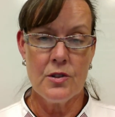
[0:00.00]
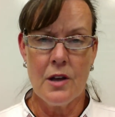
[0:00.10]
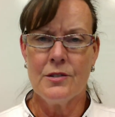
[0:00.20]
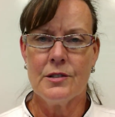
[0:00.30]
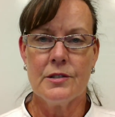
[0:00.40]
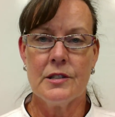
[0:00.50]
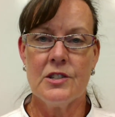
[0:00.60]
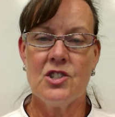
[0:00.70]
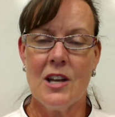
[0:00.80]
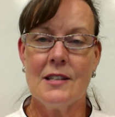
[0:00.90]
Those are
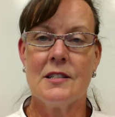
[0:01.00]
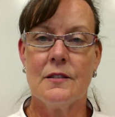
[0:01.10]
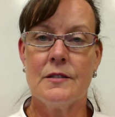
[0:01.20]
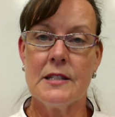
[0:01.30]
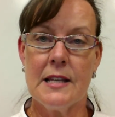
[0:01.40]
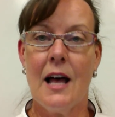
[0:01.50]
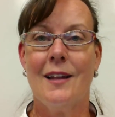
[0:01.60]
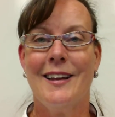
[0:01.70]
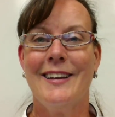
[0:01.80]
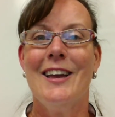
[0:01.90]
suggestive selling.